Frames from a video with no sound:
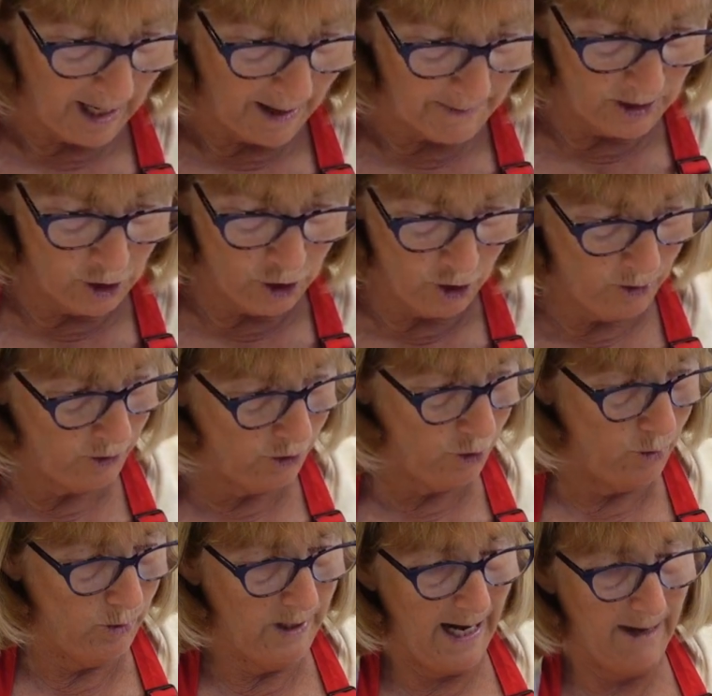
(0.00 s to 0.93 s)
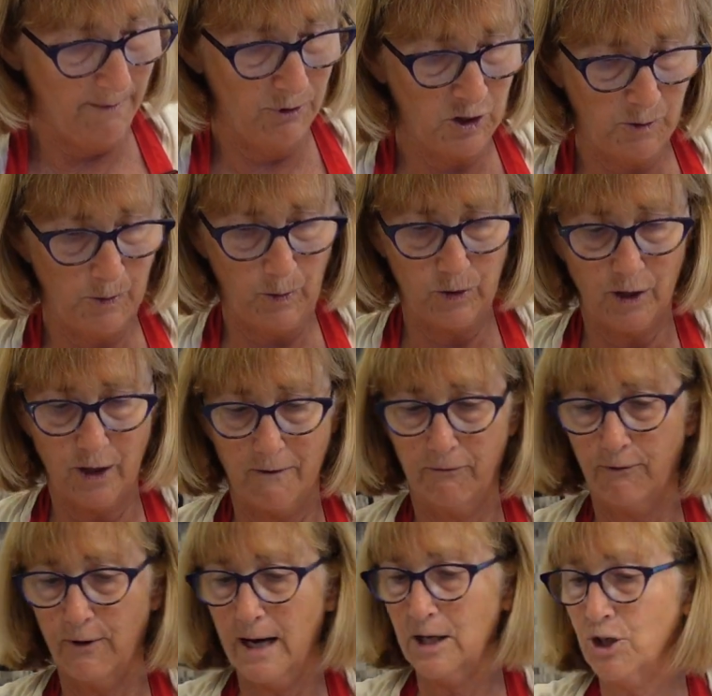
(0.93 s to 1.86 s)
lemon juice, two tablespoons of
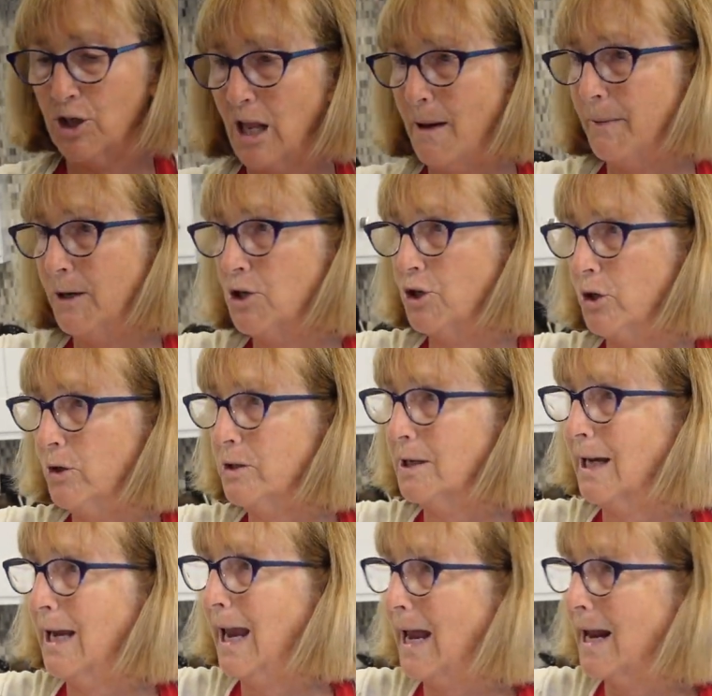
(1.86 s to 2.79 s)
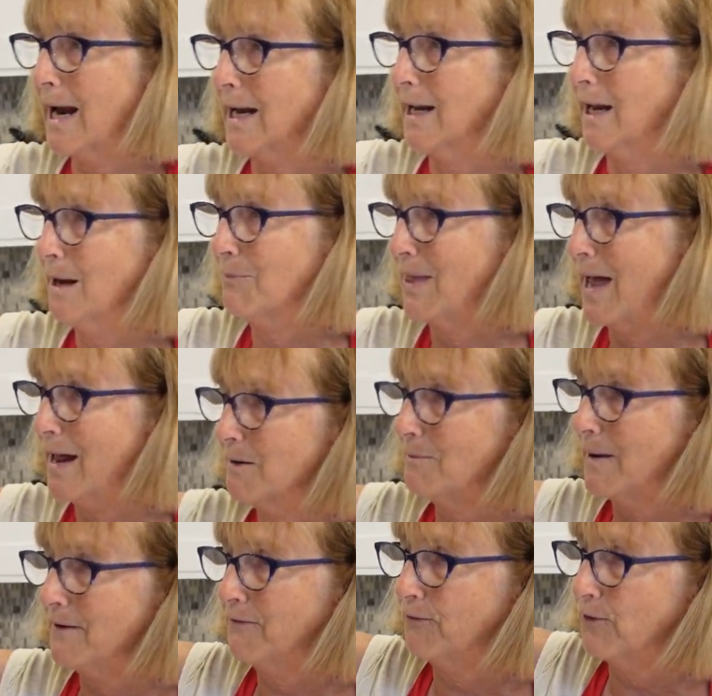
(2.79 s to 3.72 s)
fresh lemon juice. Again, I keep that in
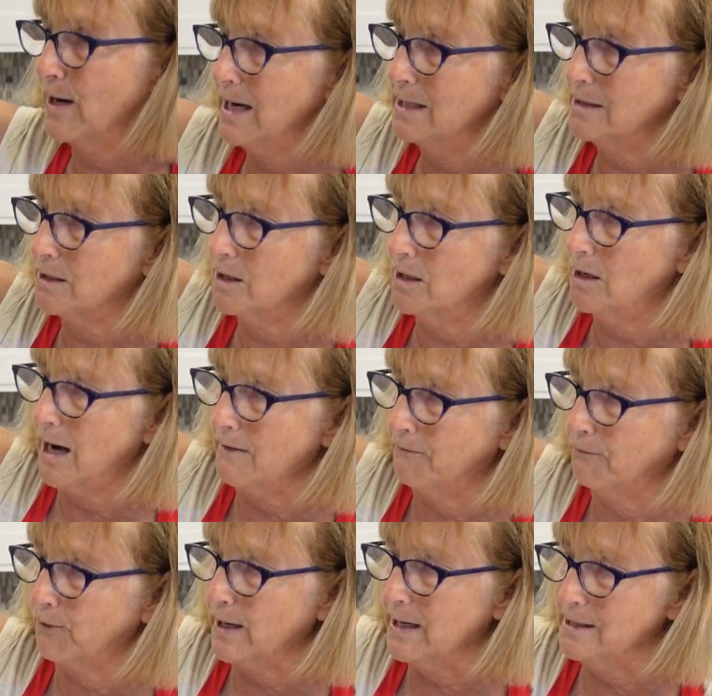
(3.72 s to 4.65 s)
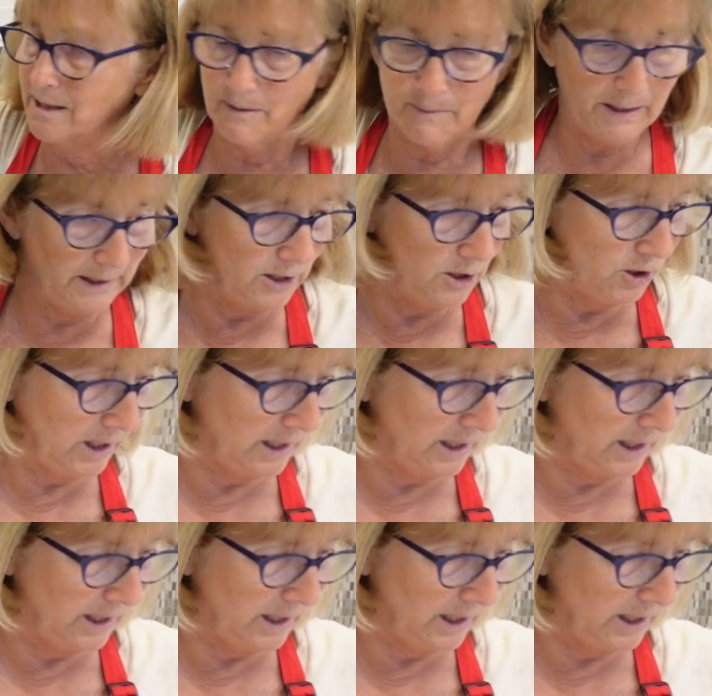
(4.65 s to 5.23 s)
my freezer. I freeze them in little